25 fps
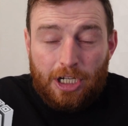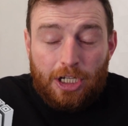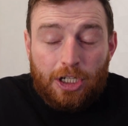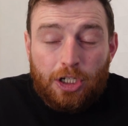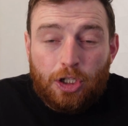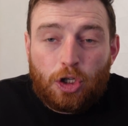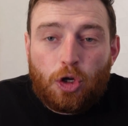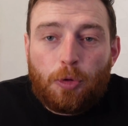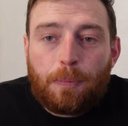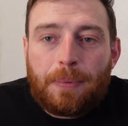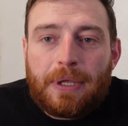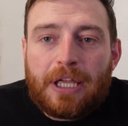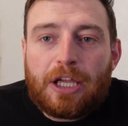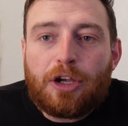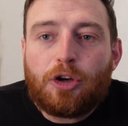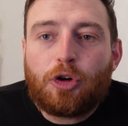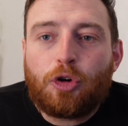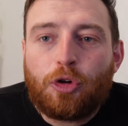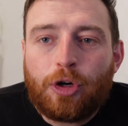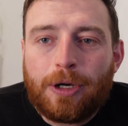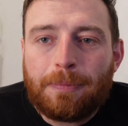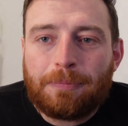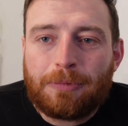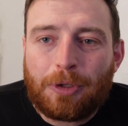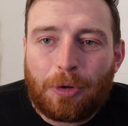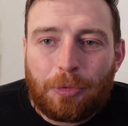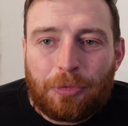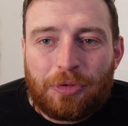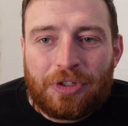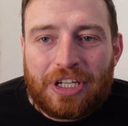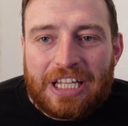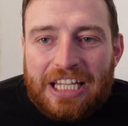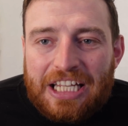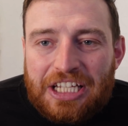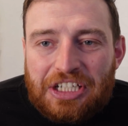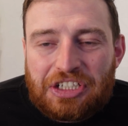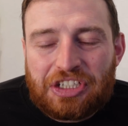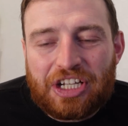You could be a crypto
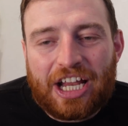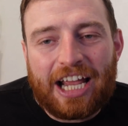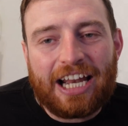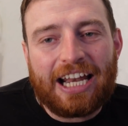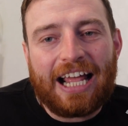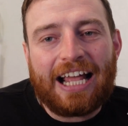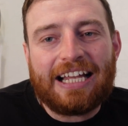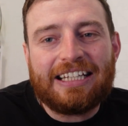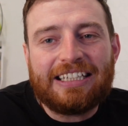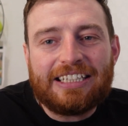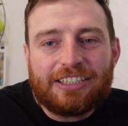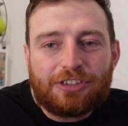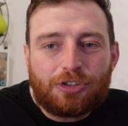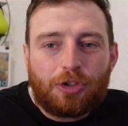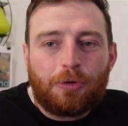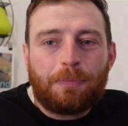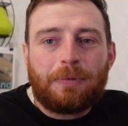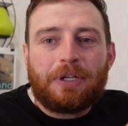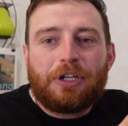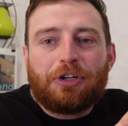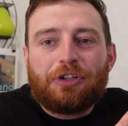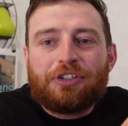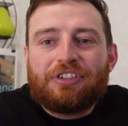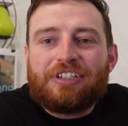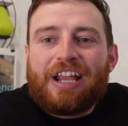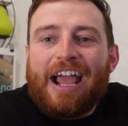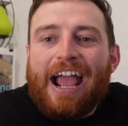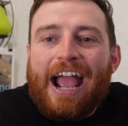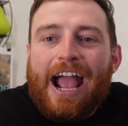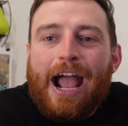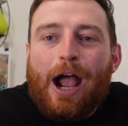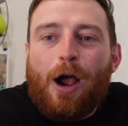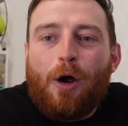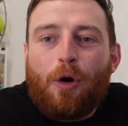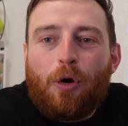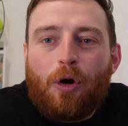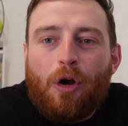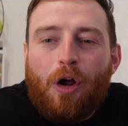degen, and this could be your
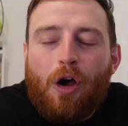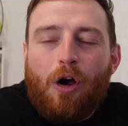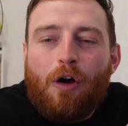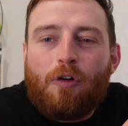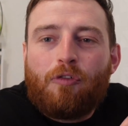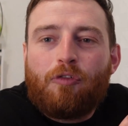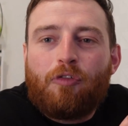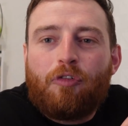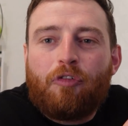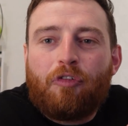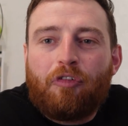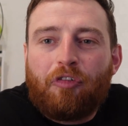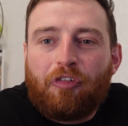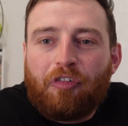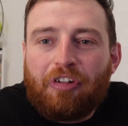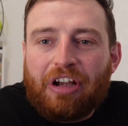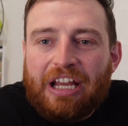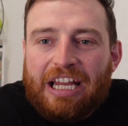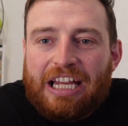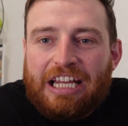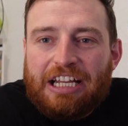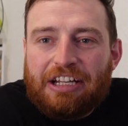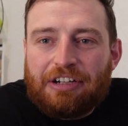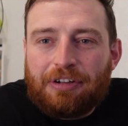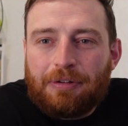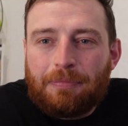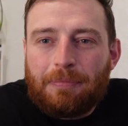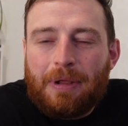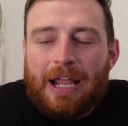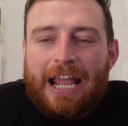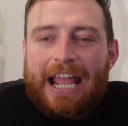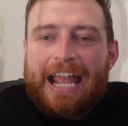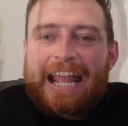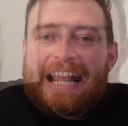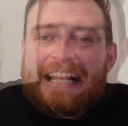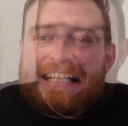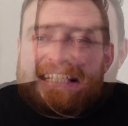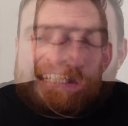tower of freedom.
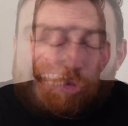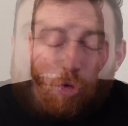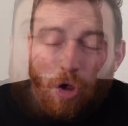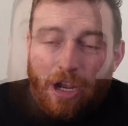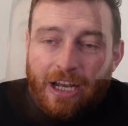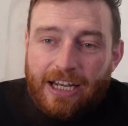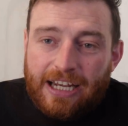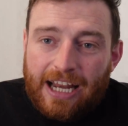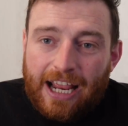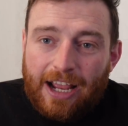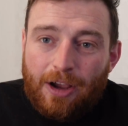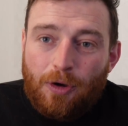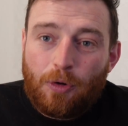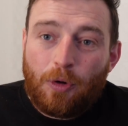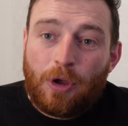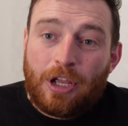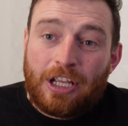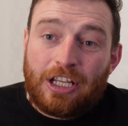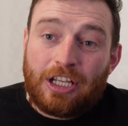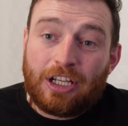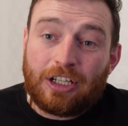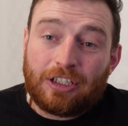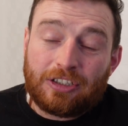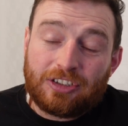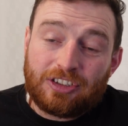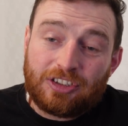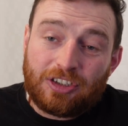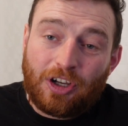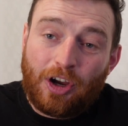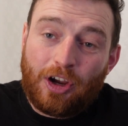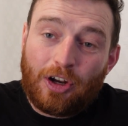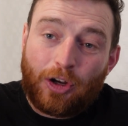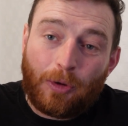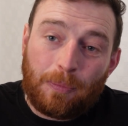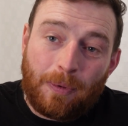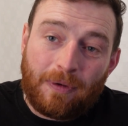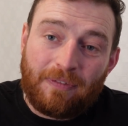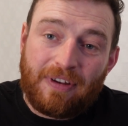Right now, you can
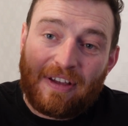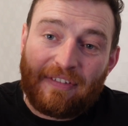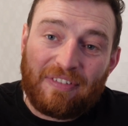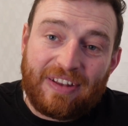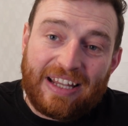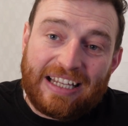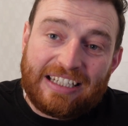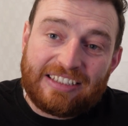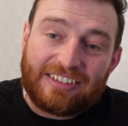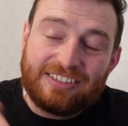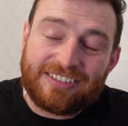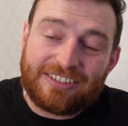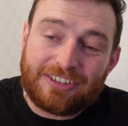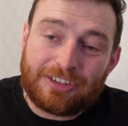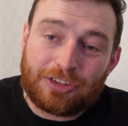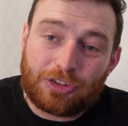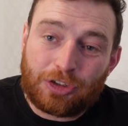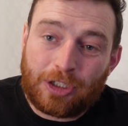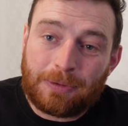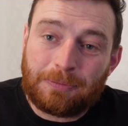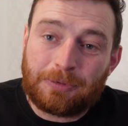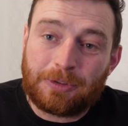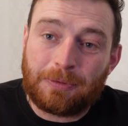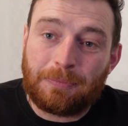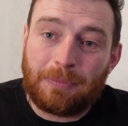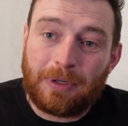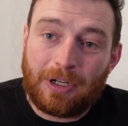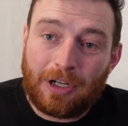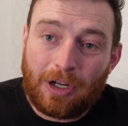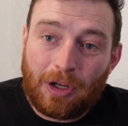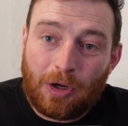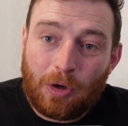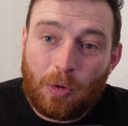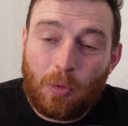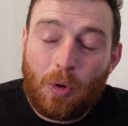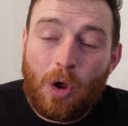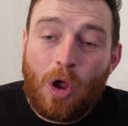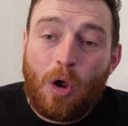sign up. I've left links in the description
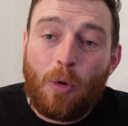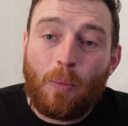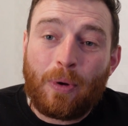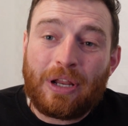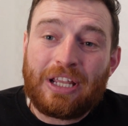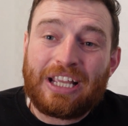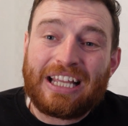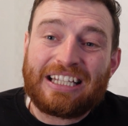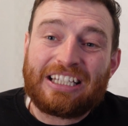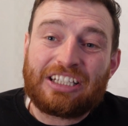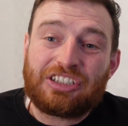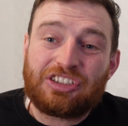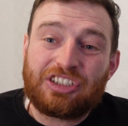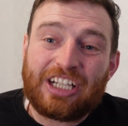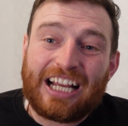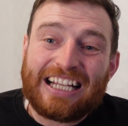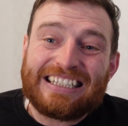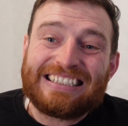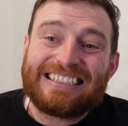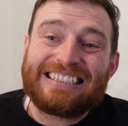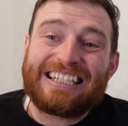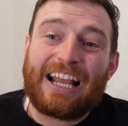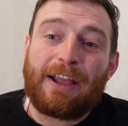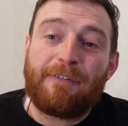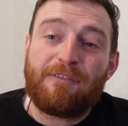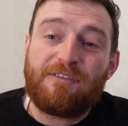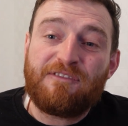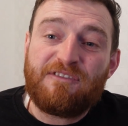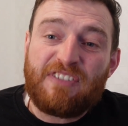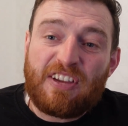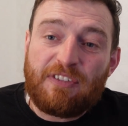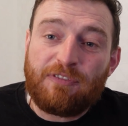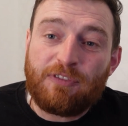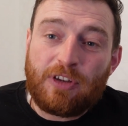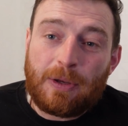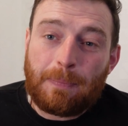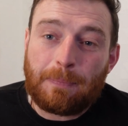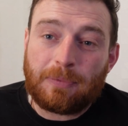below where you get the chance to get
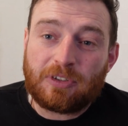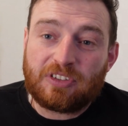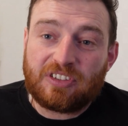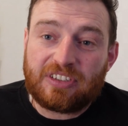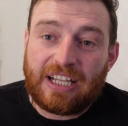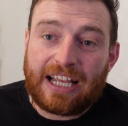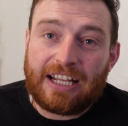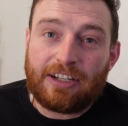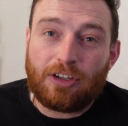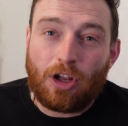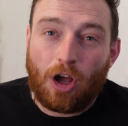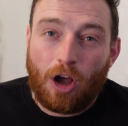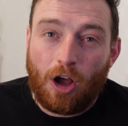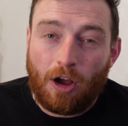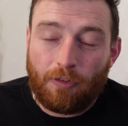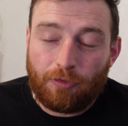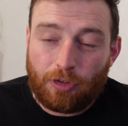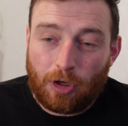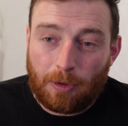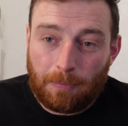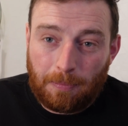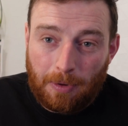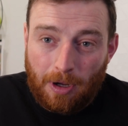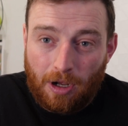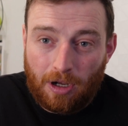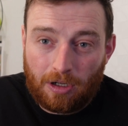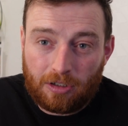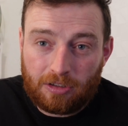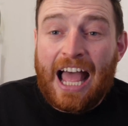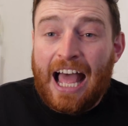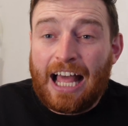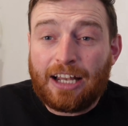50% off your bot.